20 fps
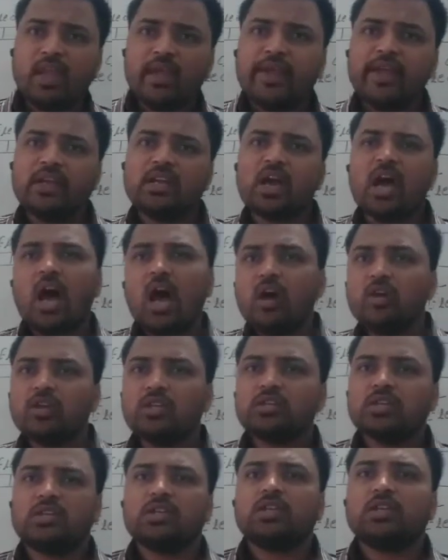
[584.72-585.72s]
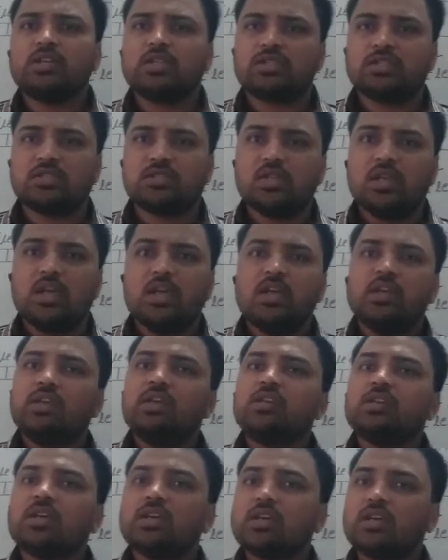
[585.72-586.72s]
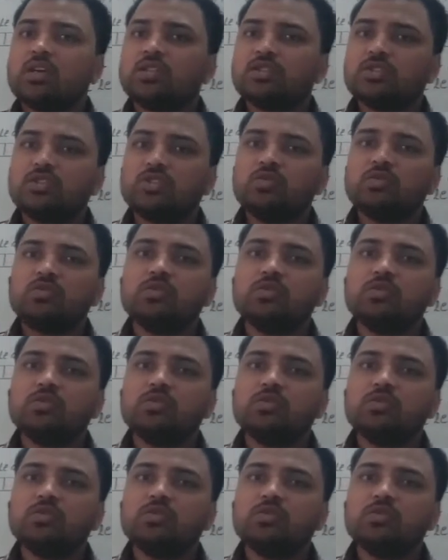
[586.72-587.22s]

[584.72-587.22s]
And how it occurs? It occurs due